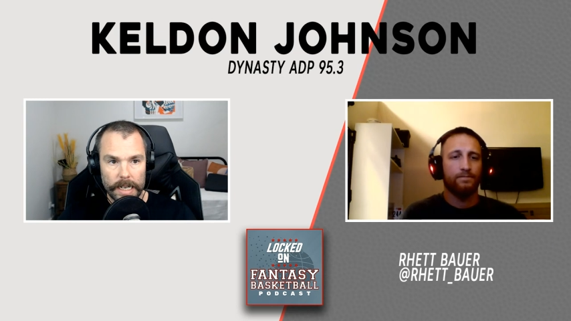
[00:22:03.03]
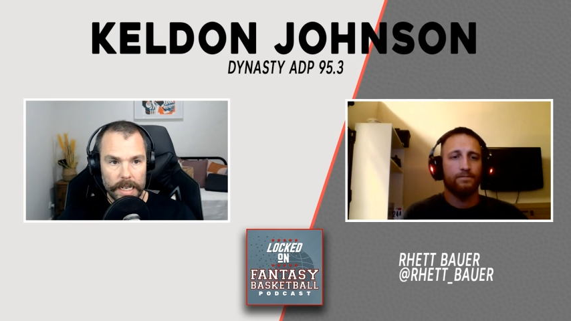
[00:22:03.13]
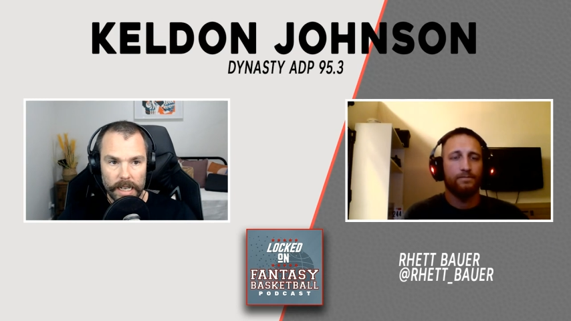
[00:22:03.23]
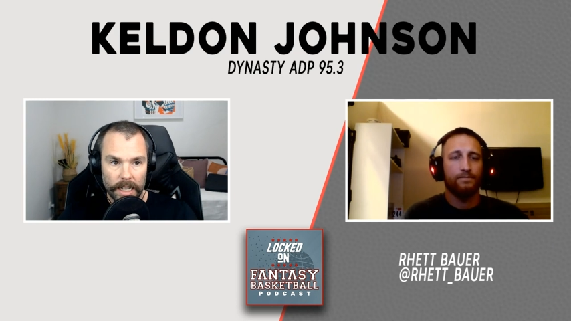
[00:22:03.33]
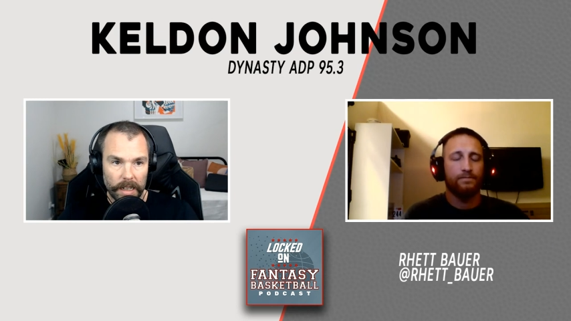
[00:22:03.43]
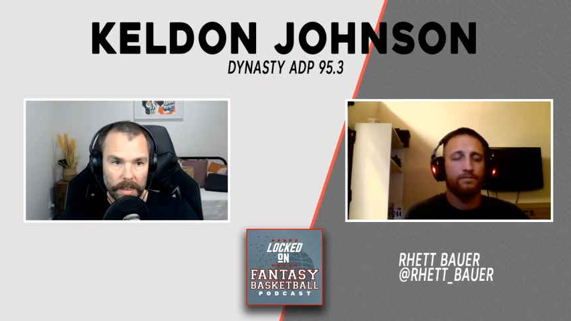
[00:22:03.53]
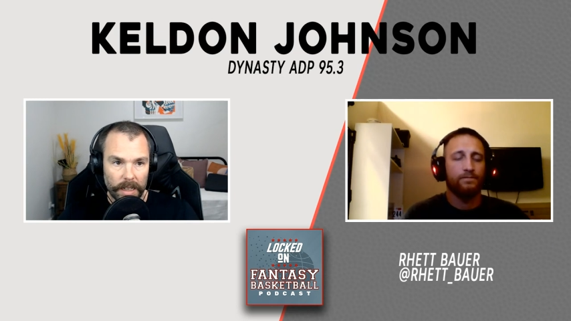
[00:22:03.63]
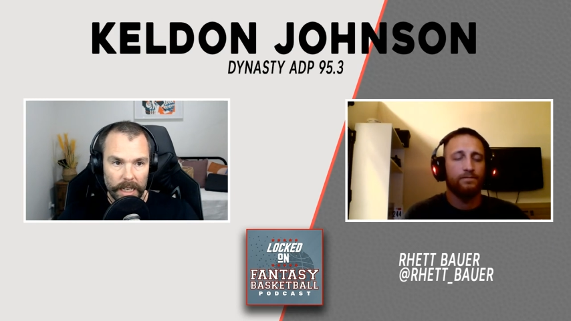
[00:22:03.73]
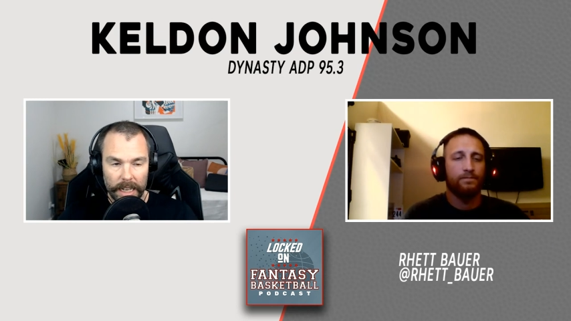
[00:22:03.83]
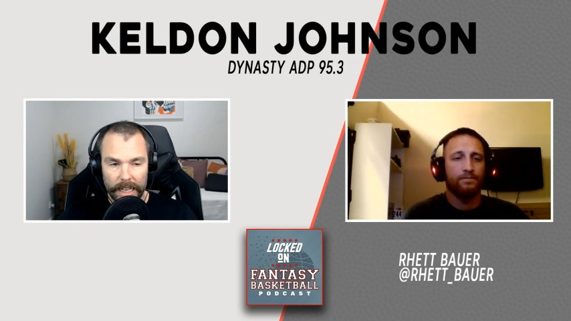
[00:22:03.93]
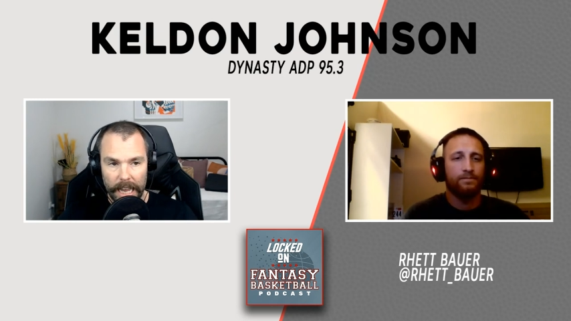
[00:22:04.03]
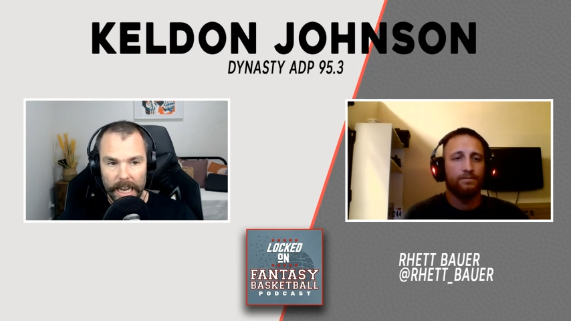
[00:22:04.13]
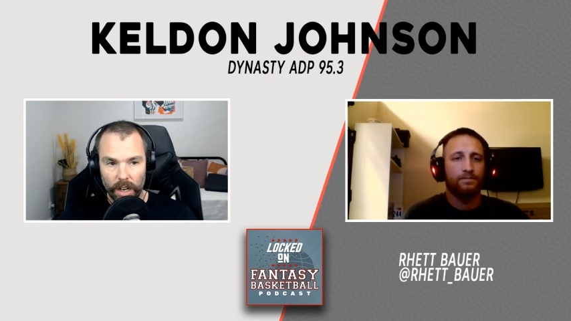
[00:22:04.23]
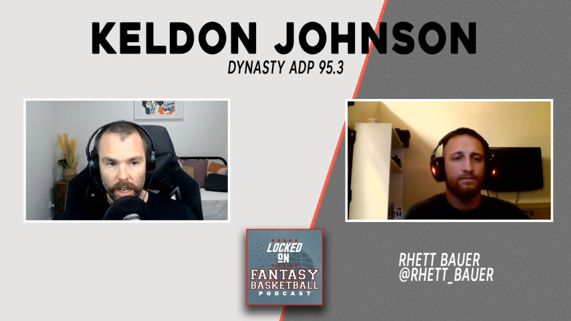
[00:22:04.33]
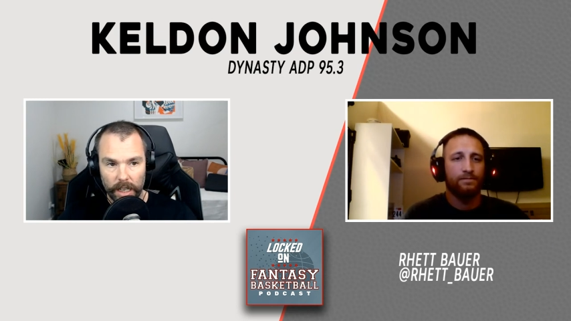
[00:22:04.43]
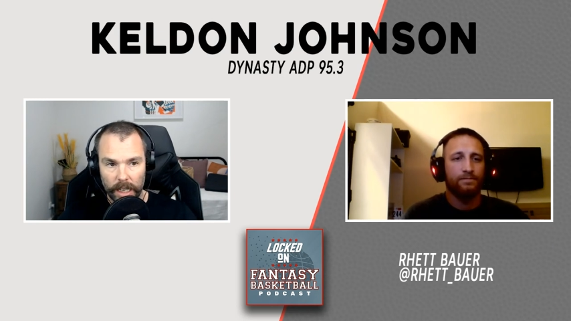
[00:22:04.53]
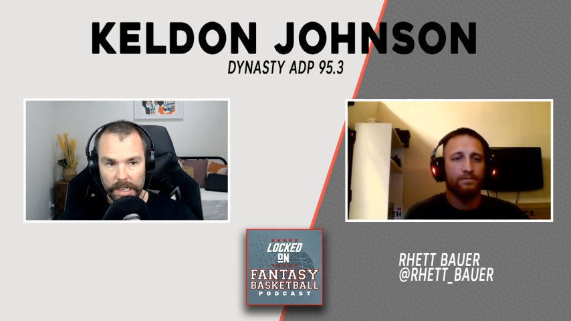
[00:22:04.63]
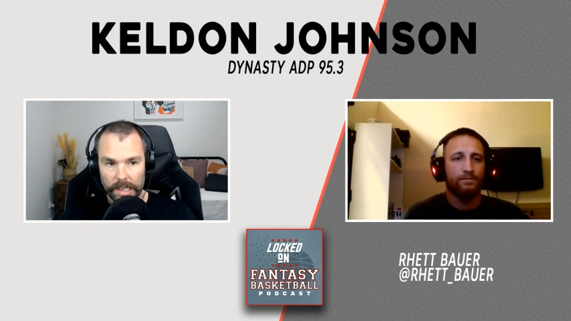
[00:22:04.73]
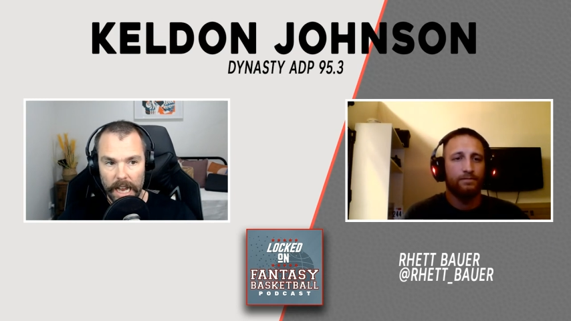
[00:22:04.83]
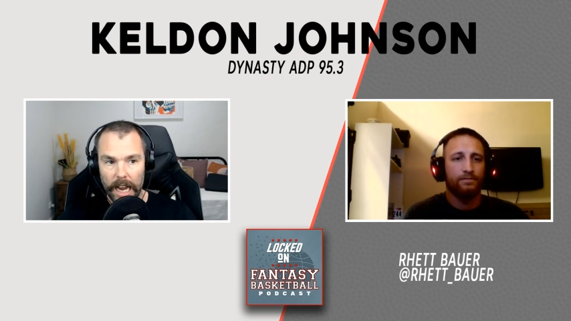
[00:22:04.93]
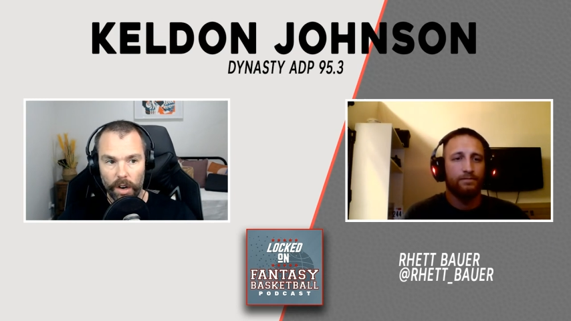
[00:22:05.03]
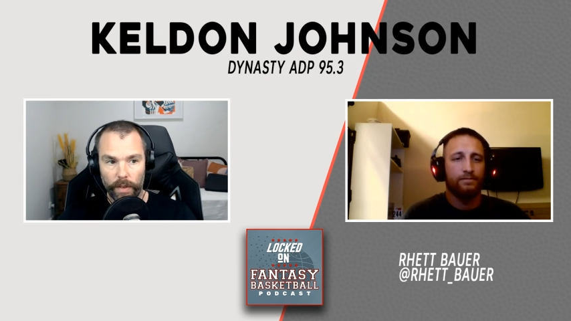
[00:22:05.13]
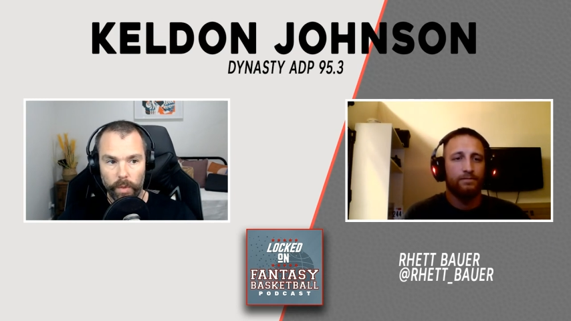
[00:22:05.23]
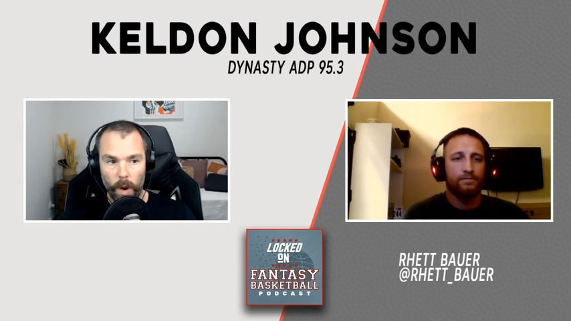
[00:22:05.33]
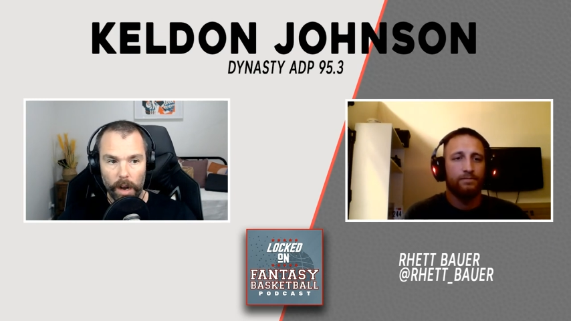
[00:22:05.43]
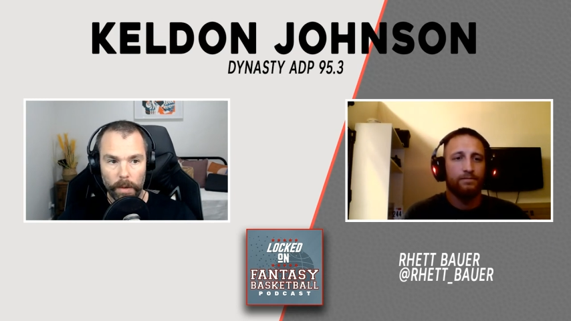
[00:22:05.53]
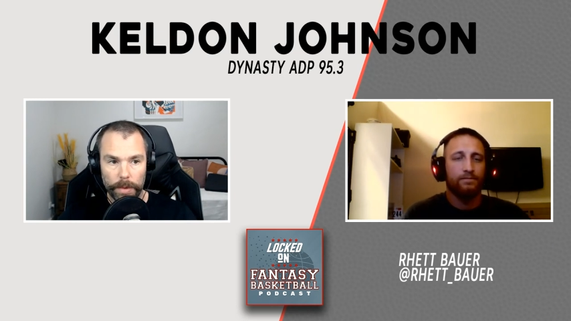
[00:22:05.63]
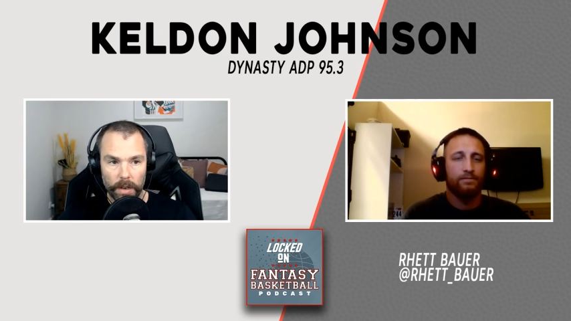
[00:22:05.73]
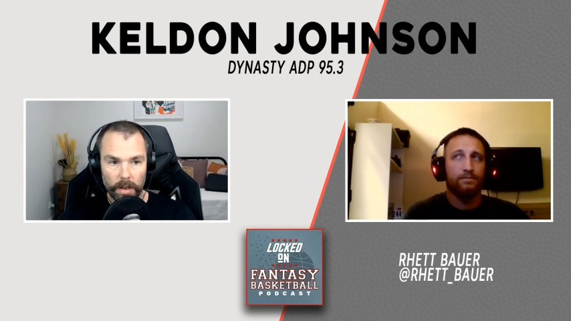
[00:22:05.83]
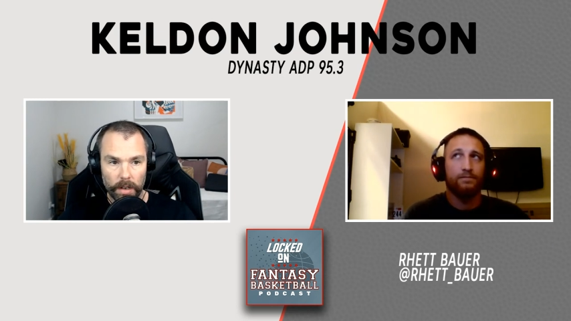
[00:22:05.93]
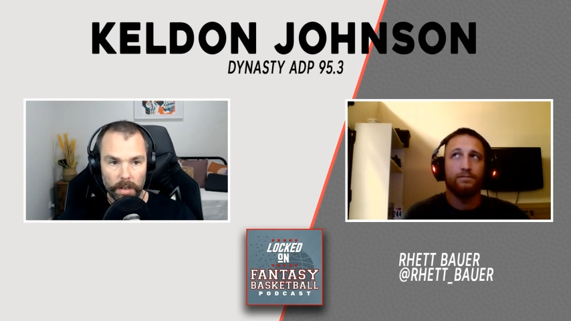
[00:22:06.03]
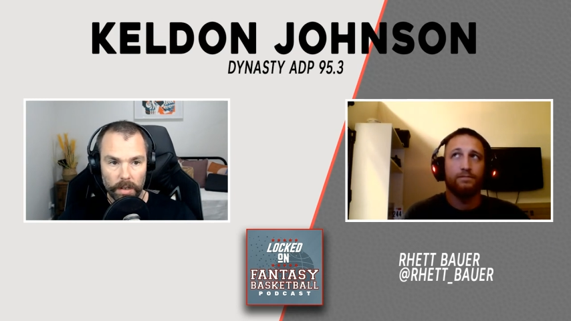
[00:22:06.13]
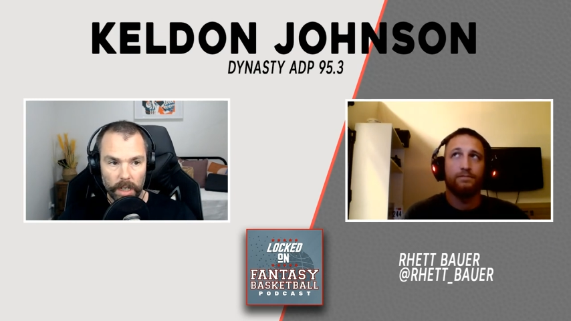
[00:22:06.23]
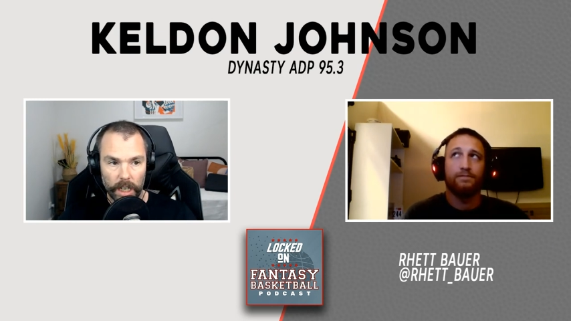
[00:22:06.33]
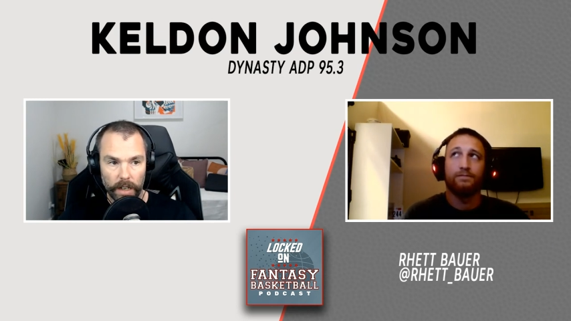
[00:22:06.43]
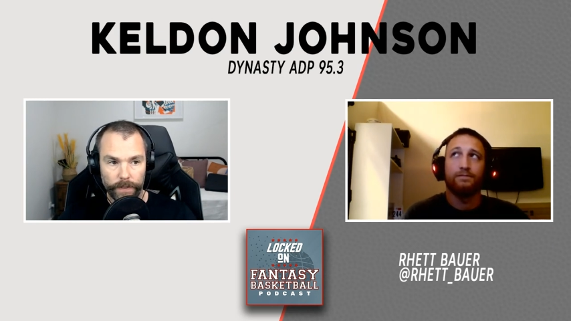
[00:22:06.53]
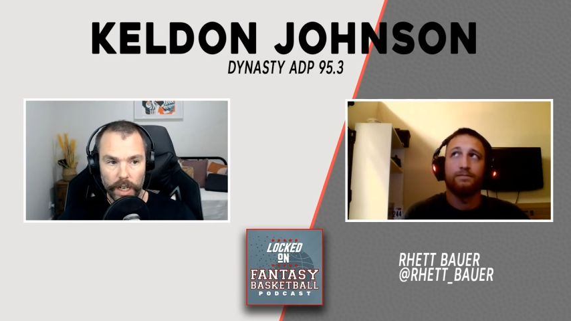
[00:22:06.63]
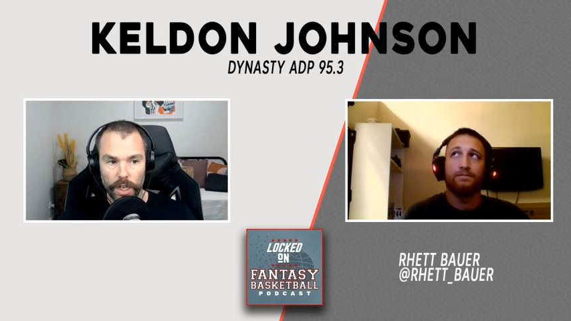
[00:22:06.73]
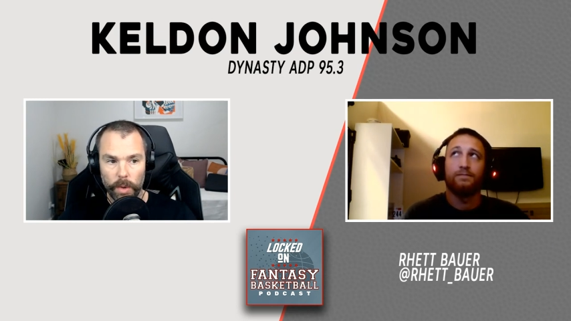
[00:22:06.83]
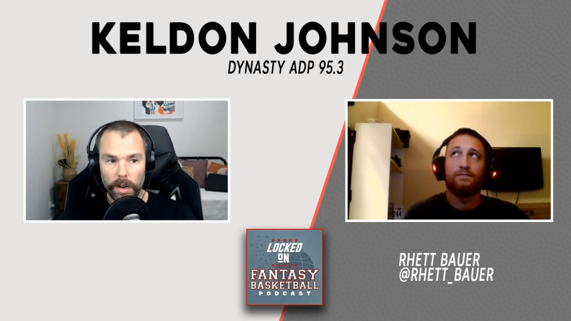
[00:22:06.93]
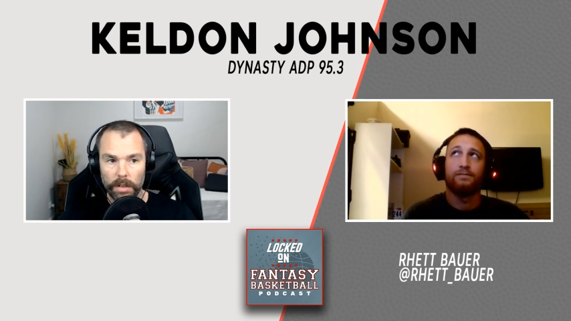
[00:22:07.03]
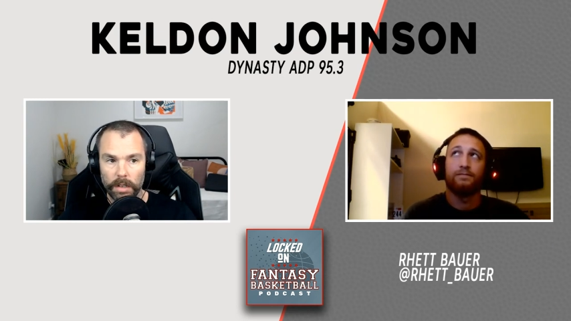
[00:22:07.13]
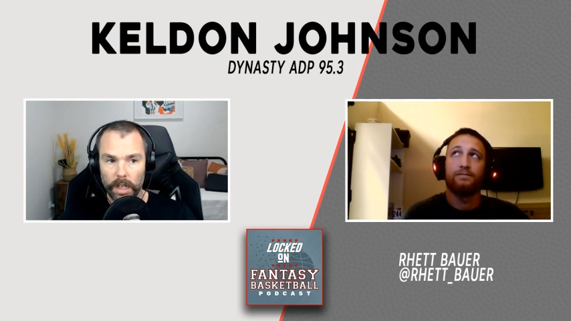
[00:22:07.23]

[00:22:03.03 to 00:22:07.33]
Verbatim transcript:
Speaker 1: like again, like he started off well, but he didn't finish well.